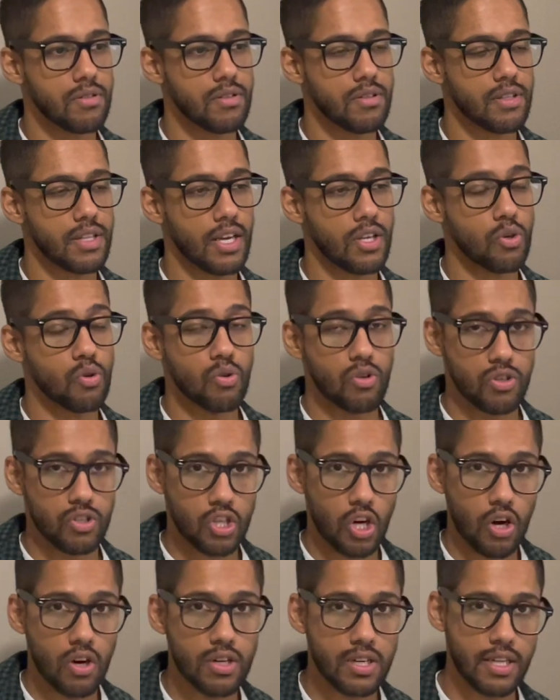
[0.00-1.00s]
that you are
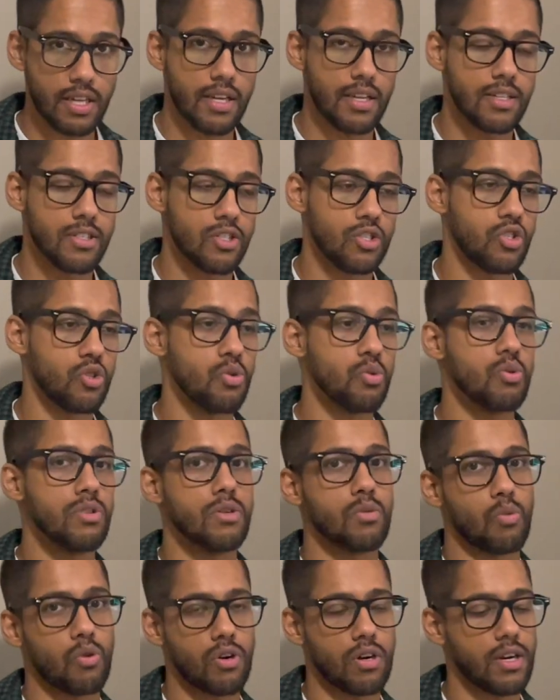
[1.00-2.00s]
targeting do the
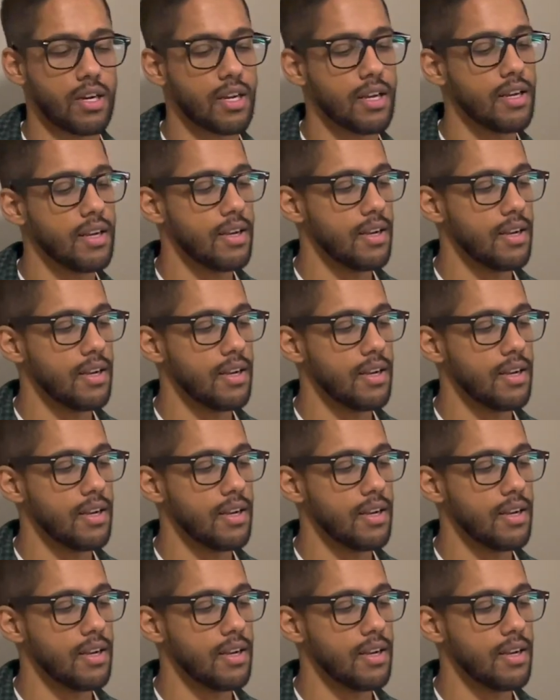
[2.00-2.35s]
work.